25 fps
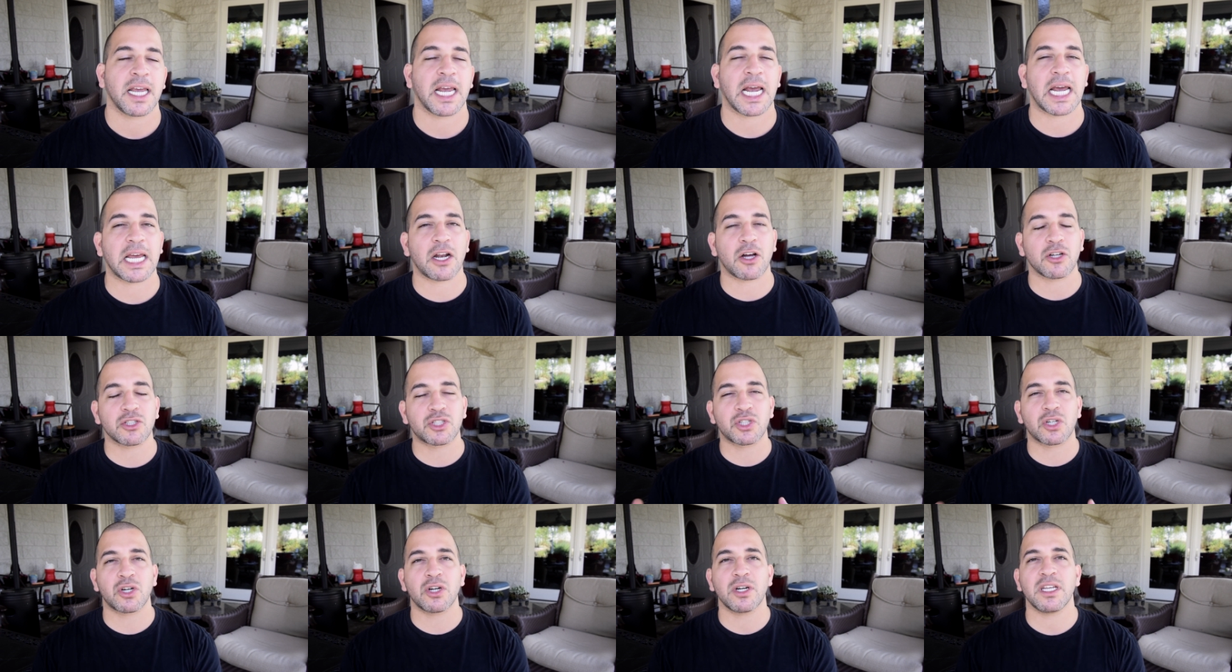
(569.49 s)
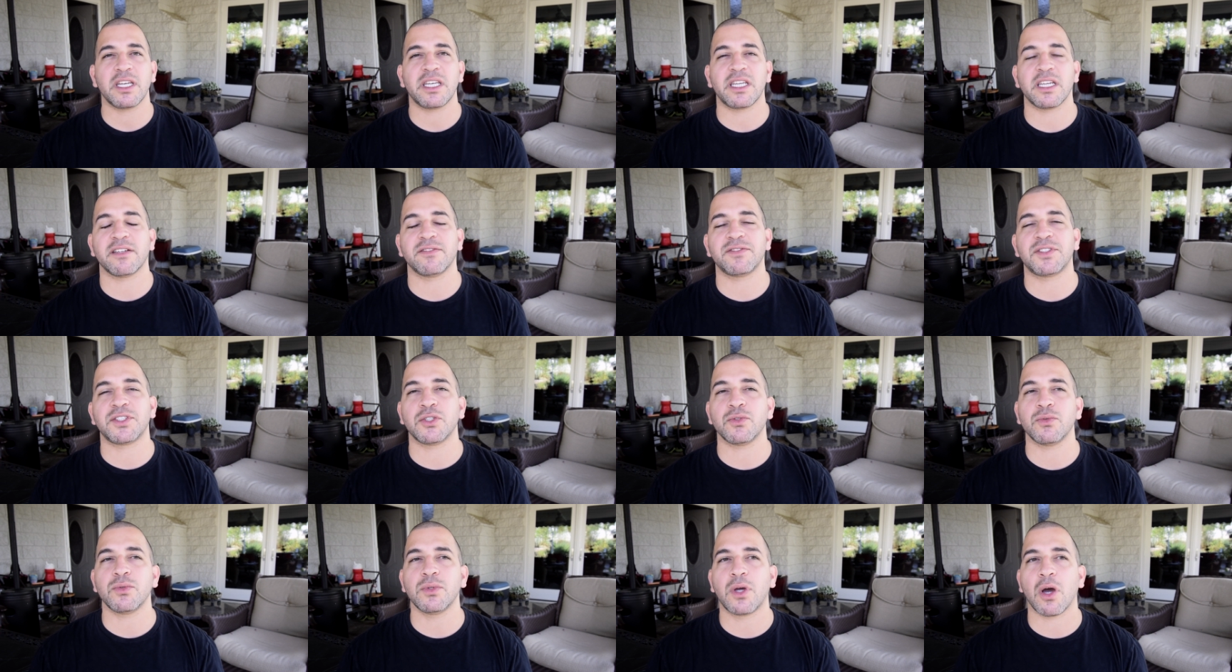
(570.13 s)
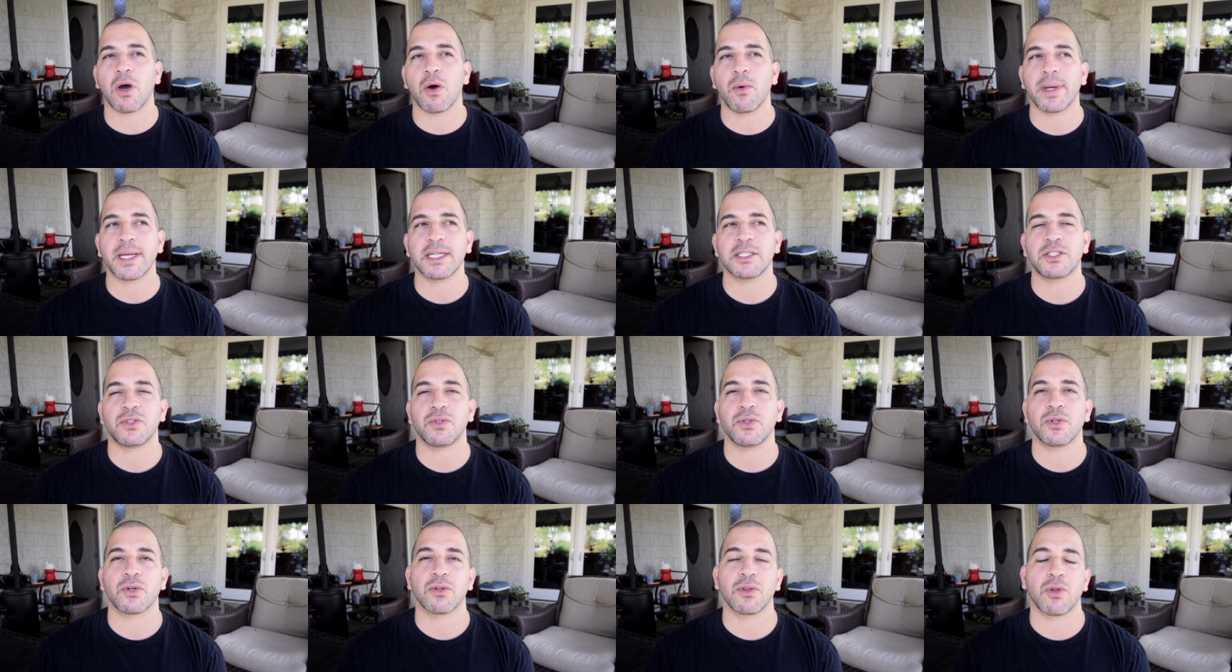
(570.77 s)
an alternative to going
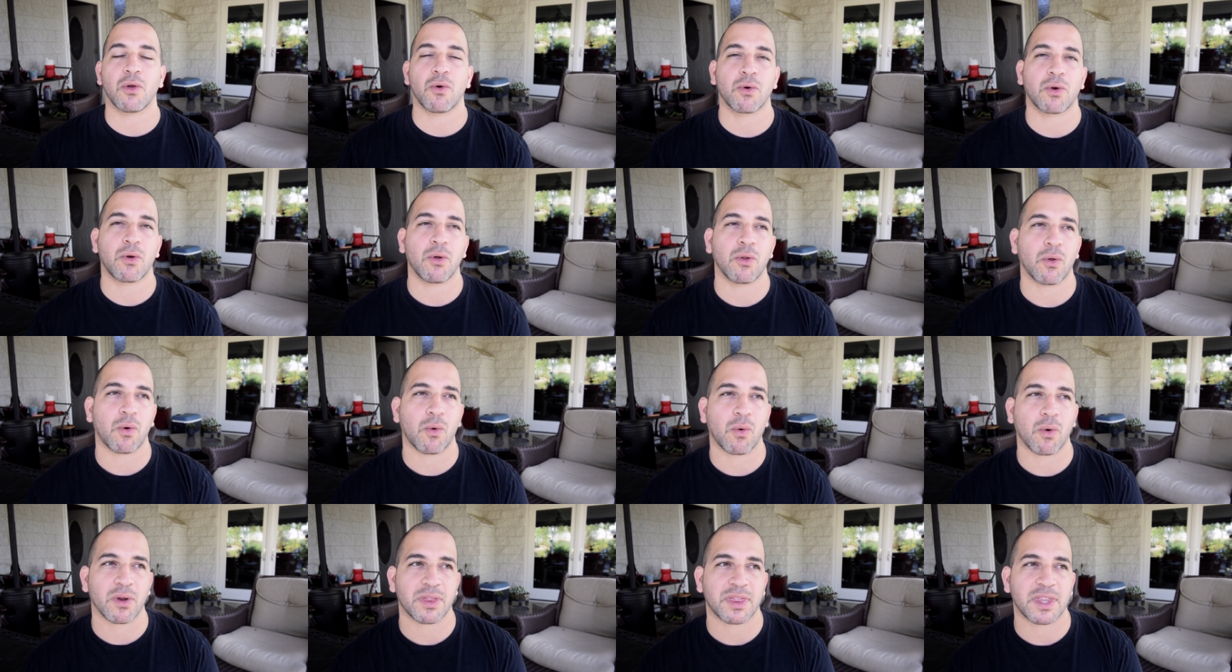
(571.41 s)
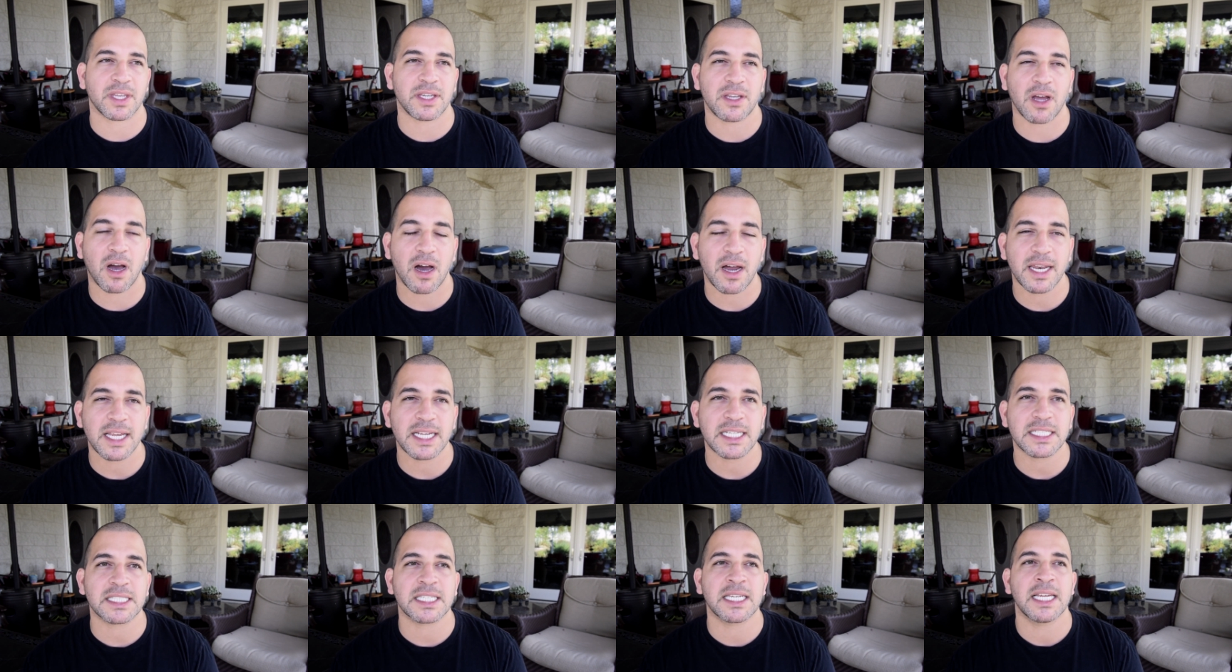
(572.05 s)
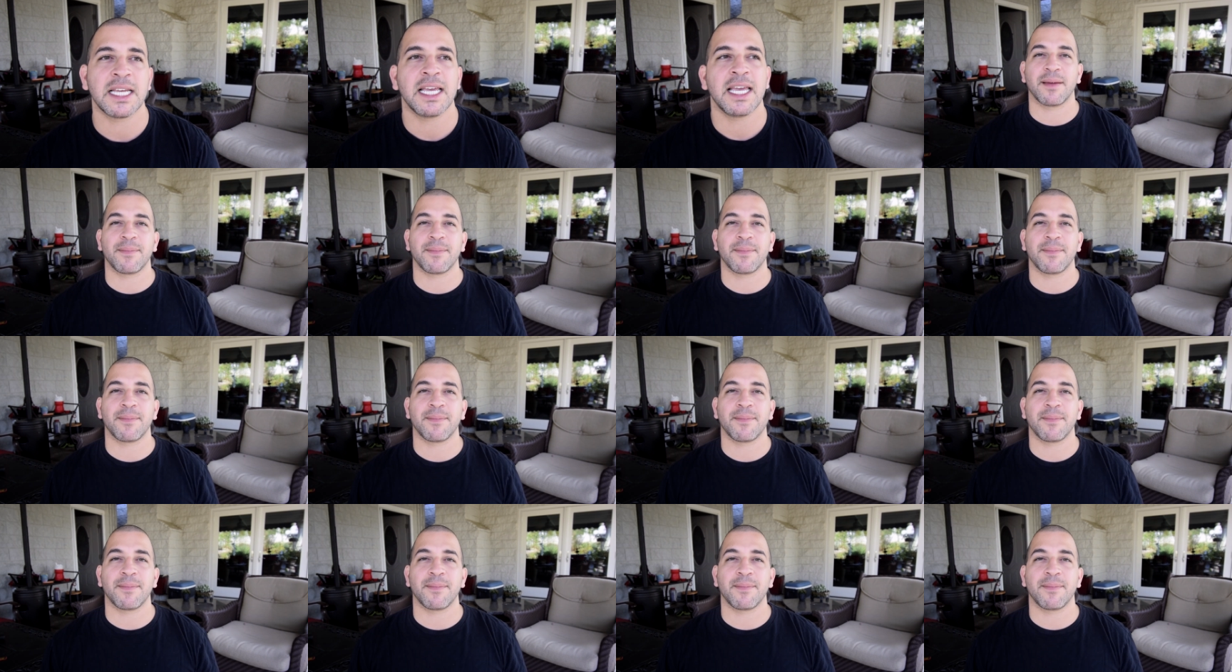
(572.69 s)
to your local orthodontist.